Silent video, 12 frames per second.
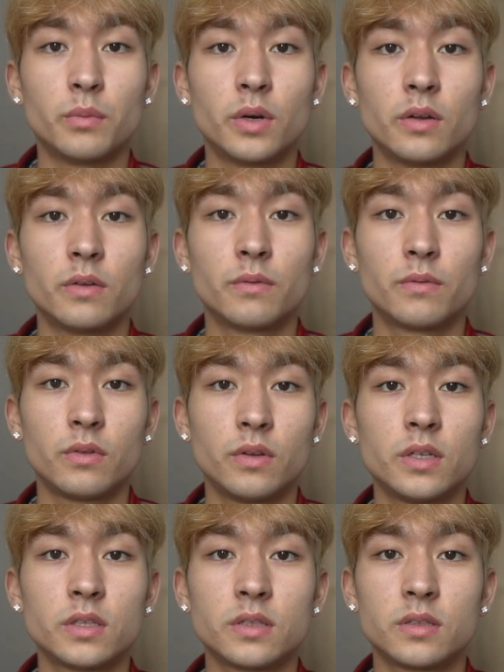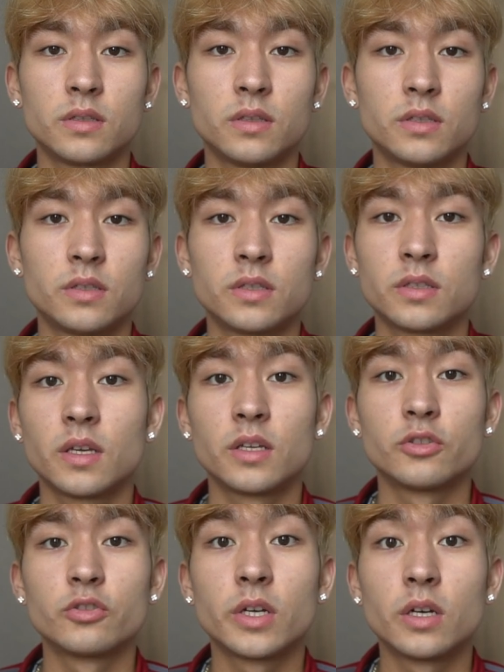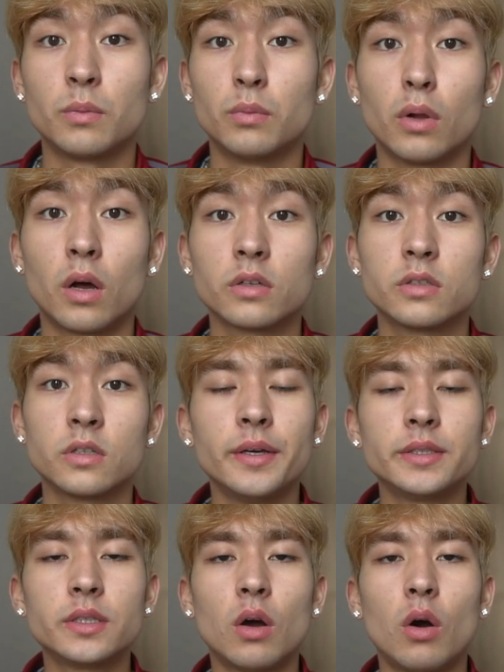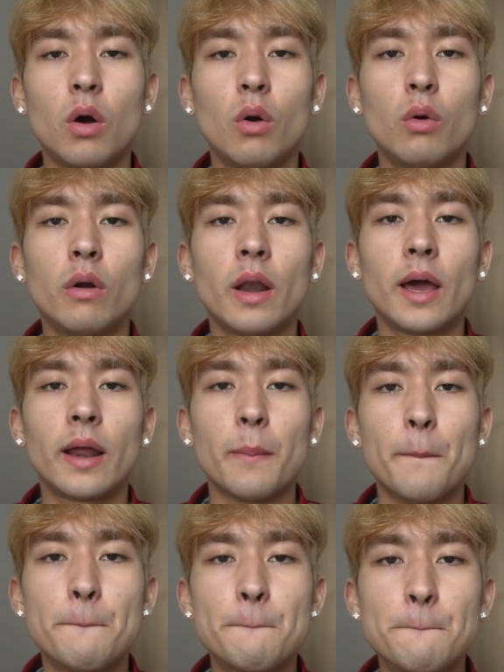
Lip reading: But for this, it's just getting straight up blocked. It's a whole lot of